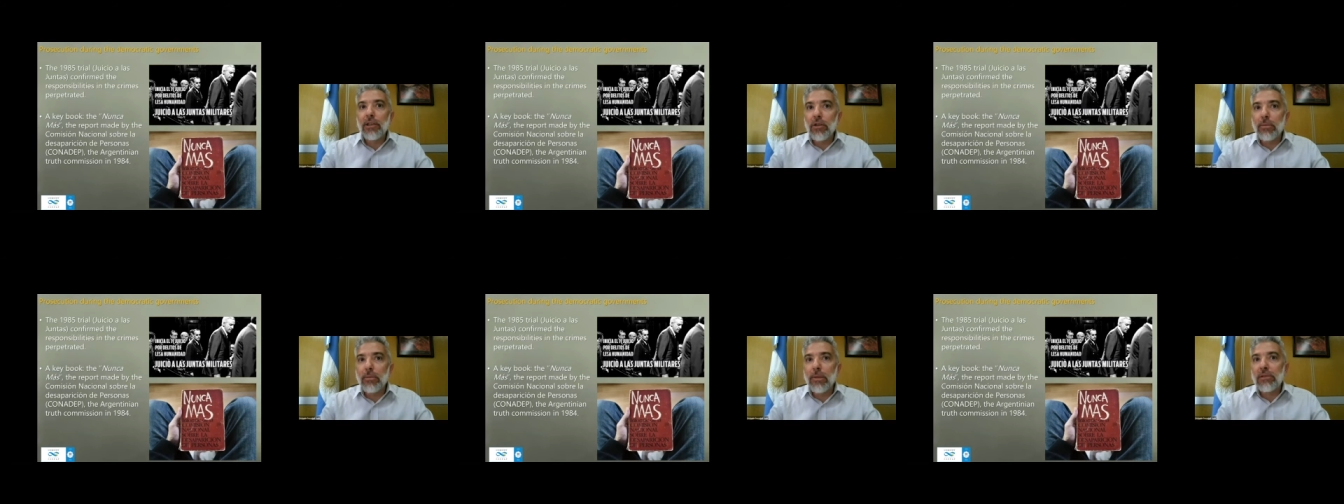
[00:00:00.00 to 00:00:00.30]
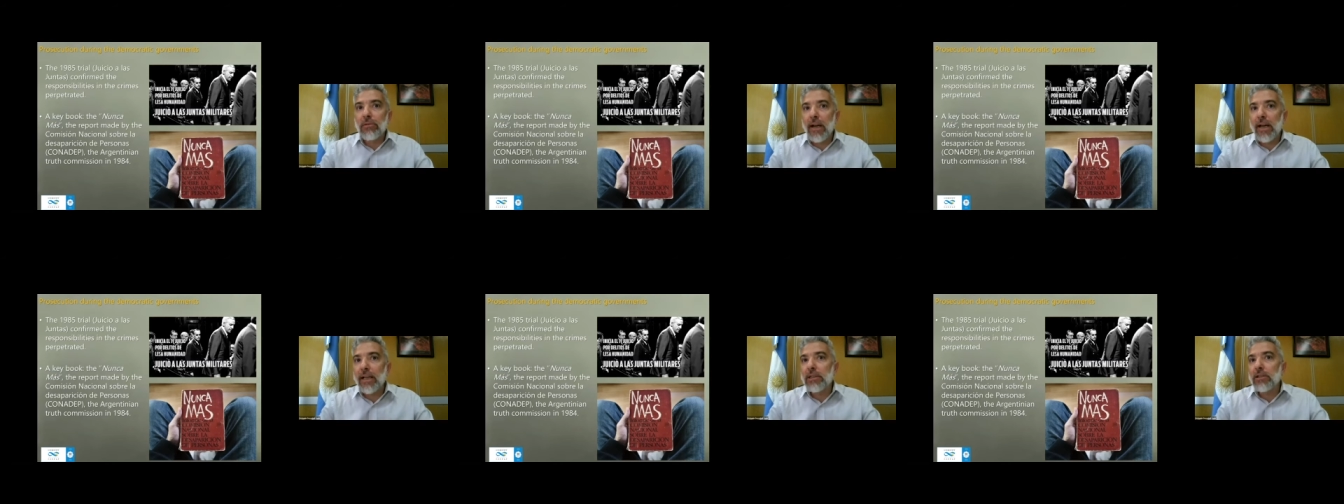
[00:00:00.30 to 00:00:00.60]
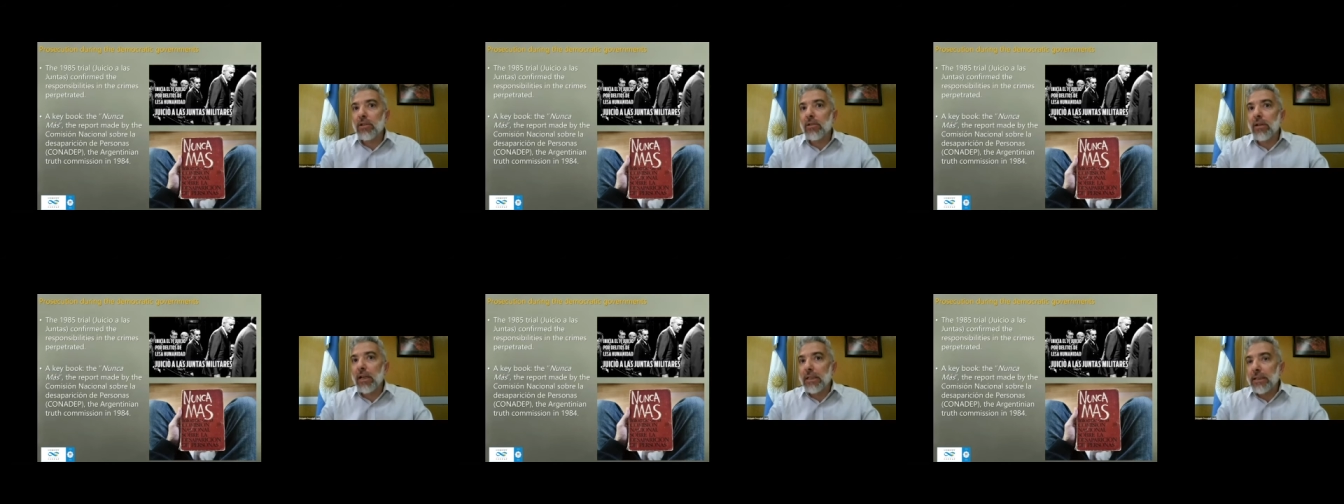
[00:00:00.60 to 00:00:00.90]
human
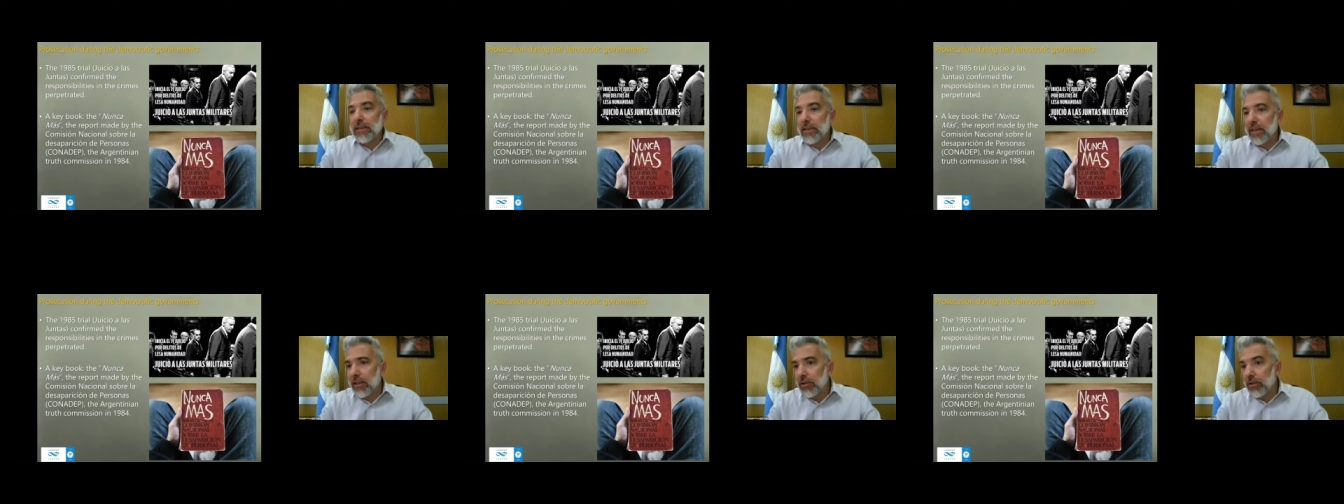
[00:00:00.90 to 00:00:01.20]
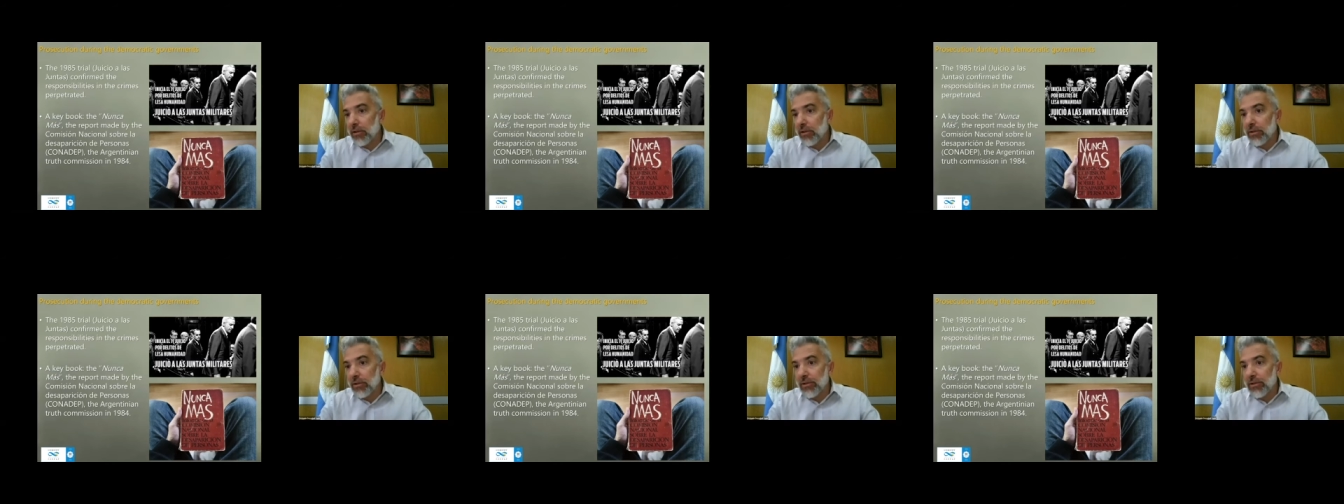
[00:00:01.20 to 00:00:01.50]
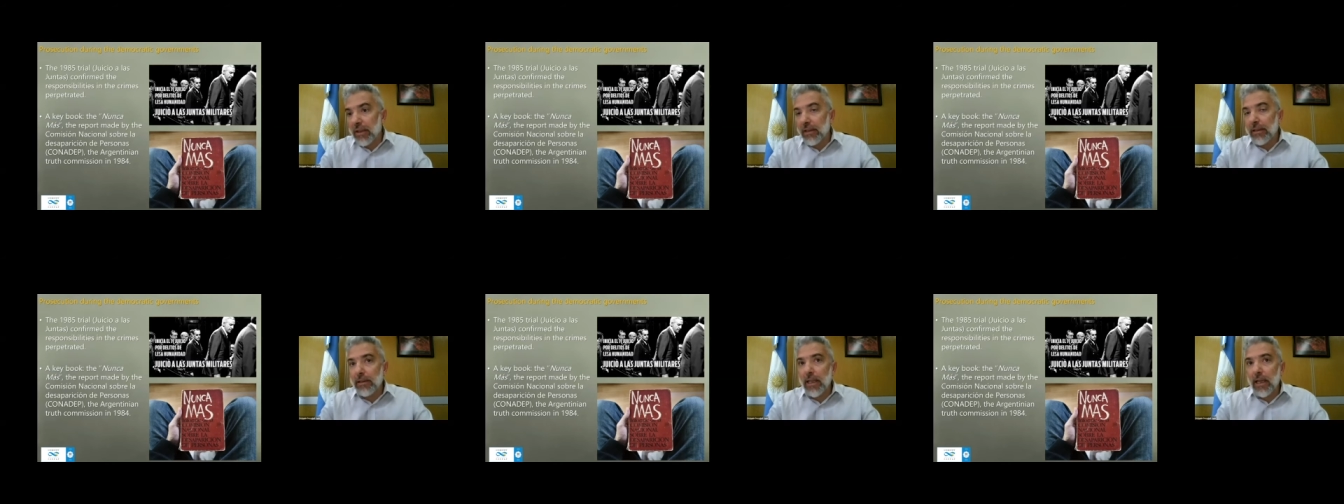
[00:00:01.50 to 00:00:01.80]
rights
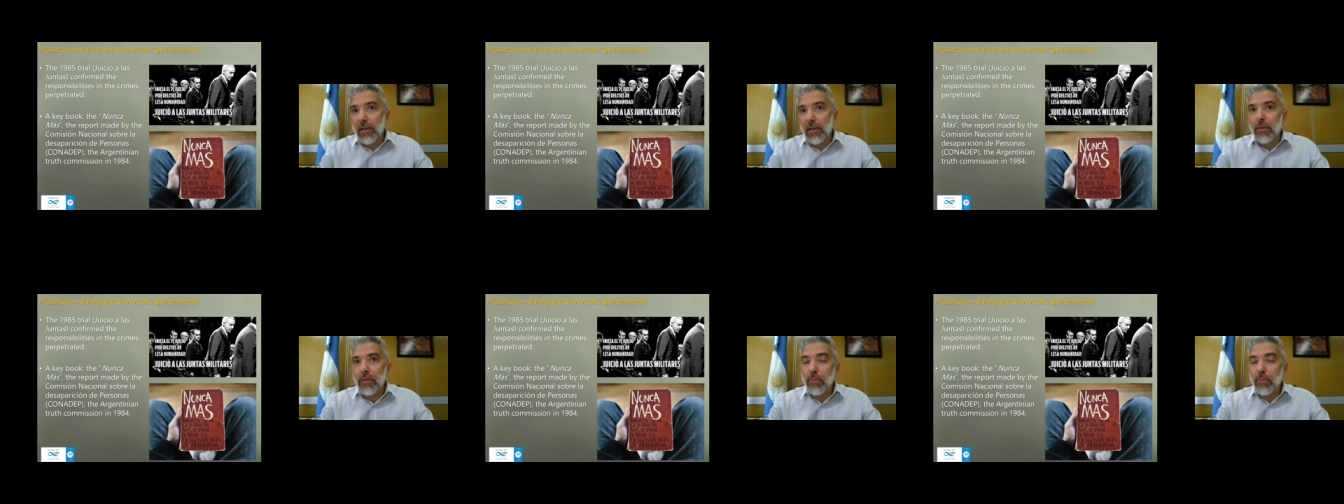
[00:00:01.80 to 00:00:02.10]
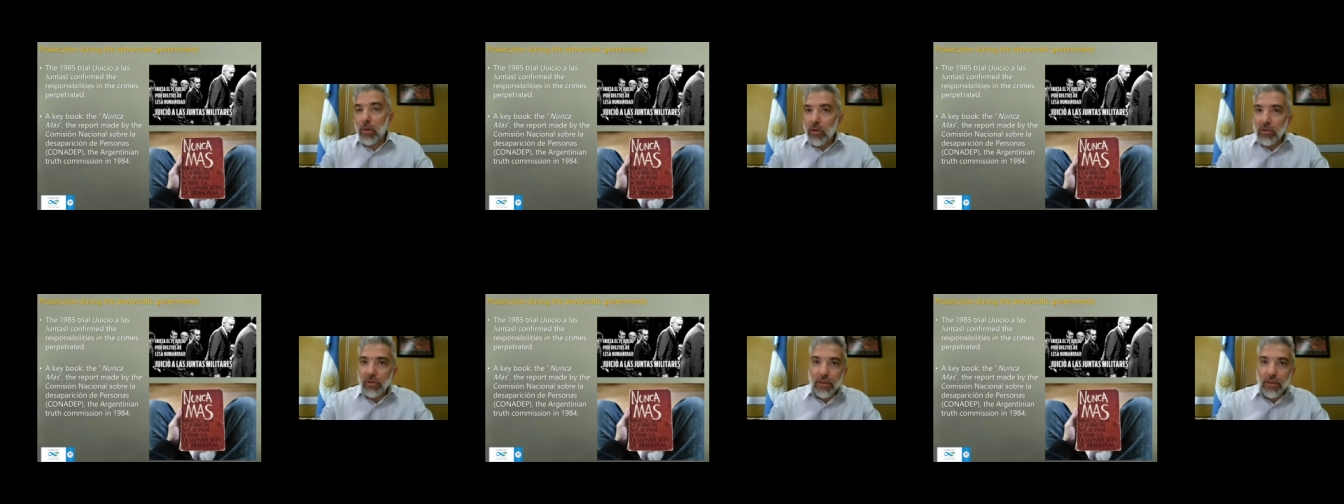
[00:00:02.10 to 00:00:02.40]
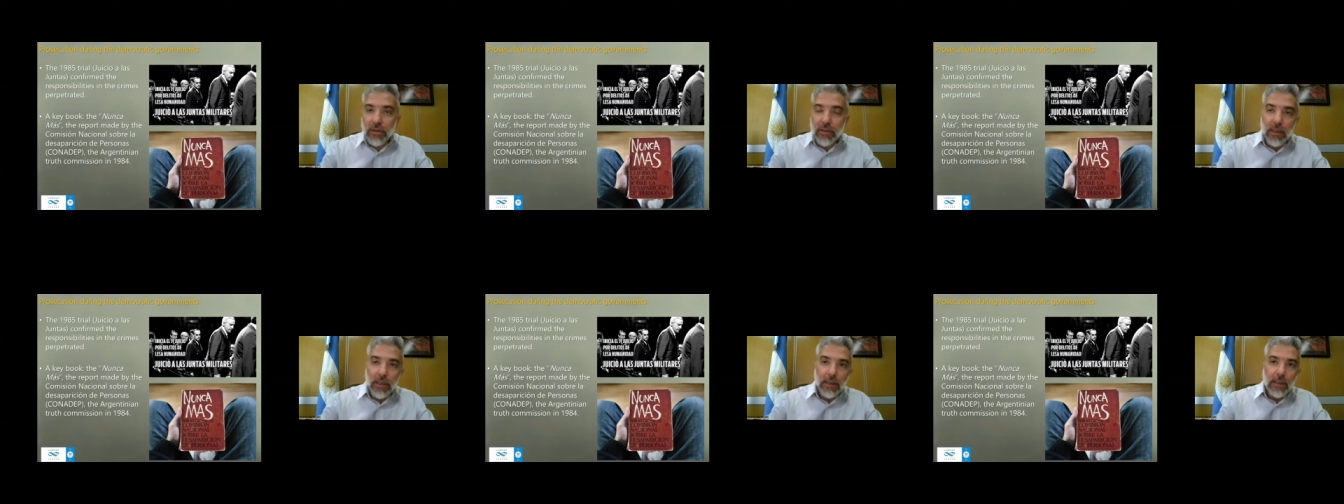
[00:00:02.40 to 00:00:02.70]
organizations and are
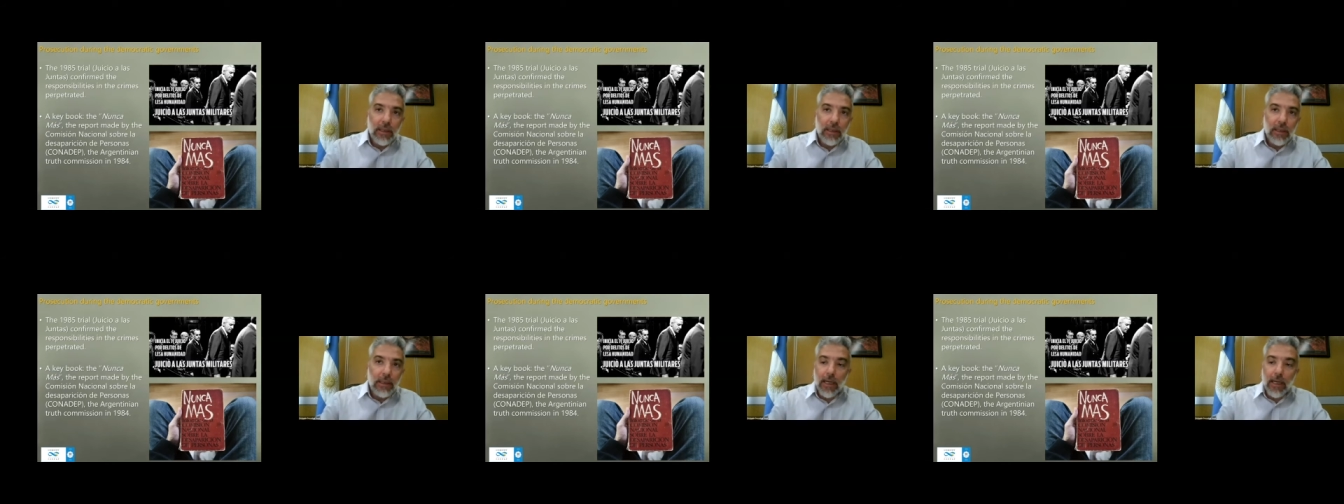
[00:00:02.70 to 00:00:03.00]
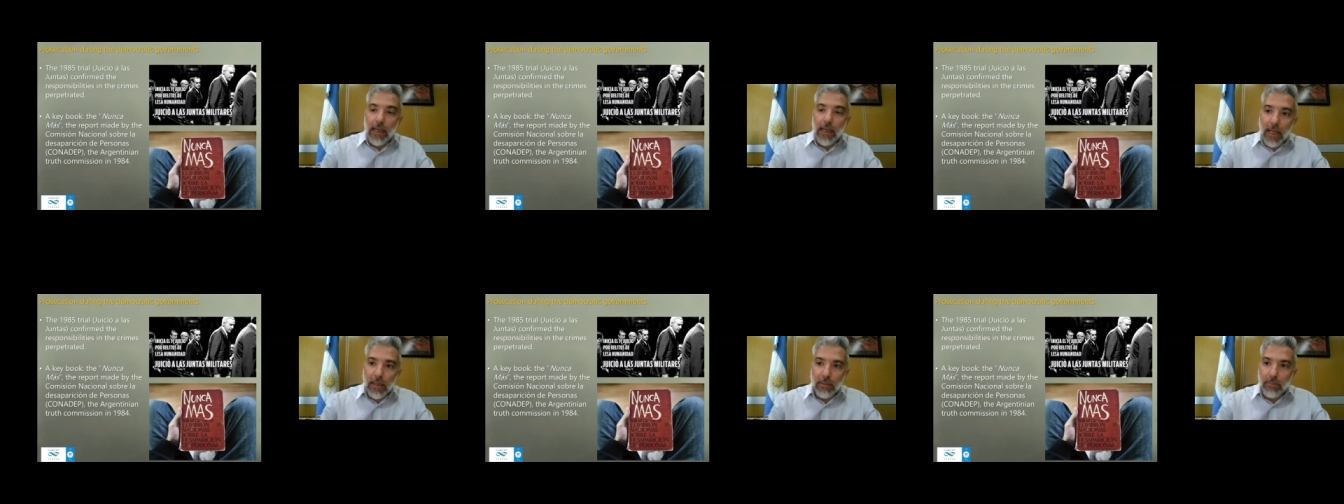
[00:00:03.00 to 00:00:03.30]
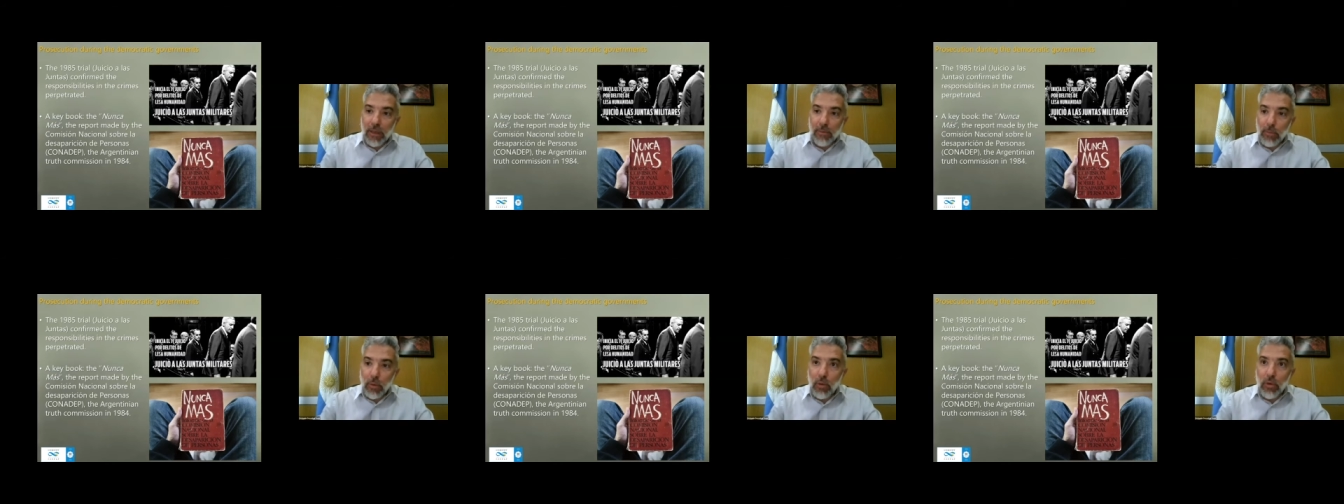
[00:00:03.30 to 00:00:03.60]
reported in a
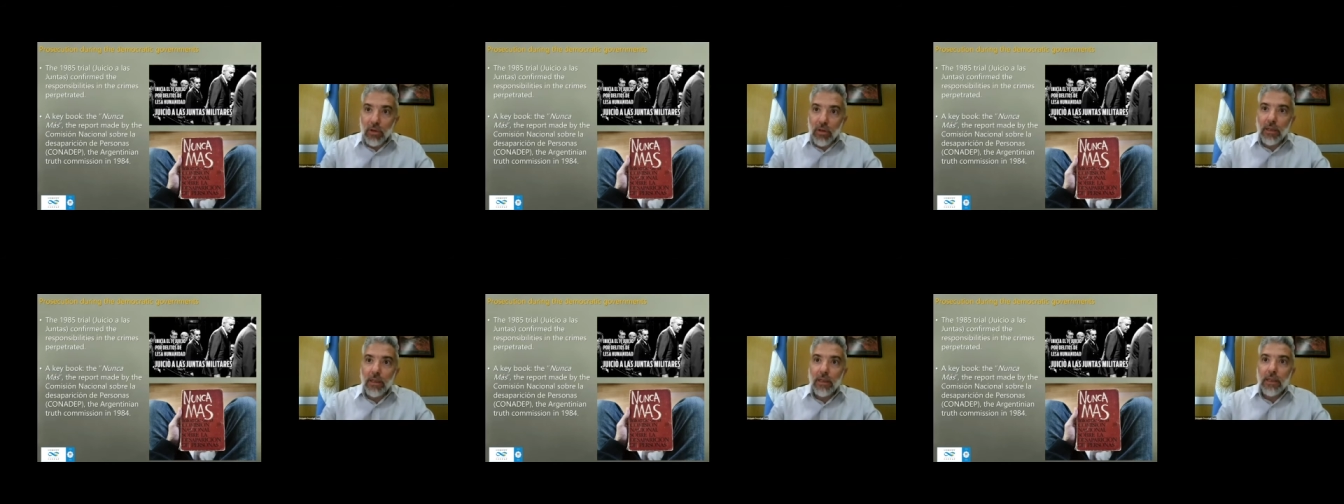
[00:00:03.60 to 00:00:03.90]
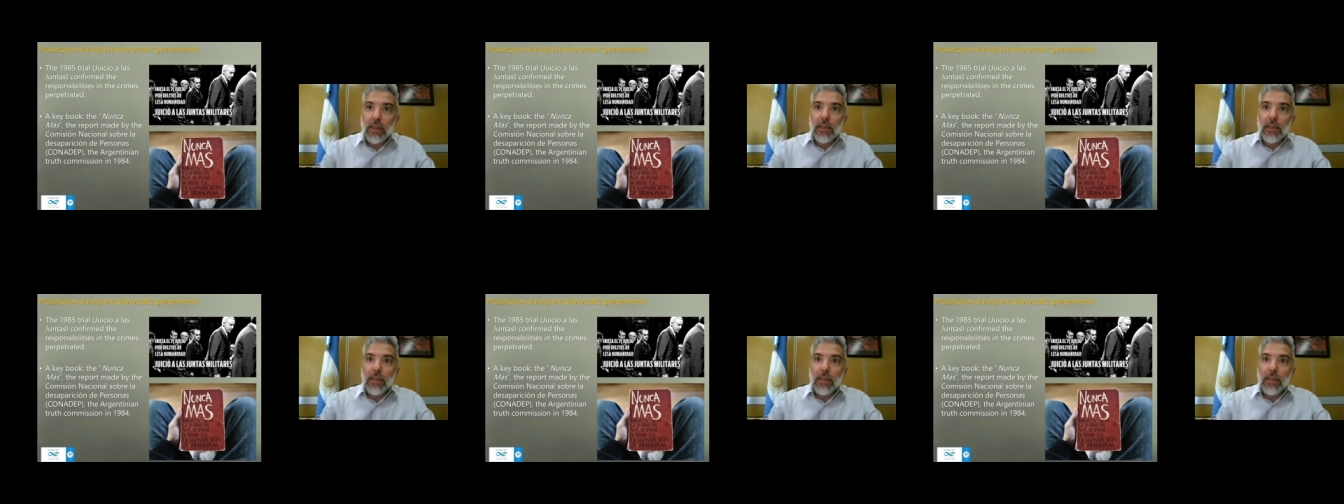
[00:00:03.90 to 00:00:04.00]
landmark book,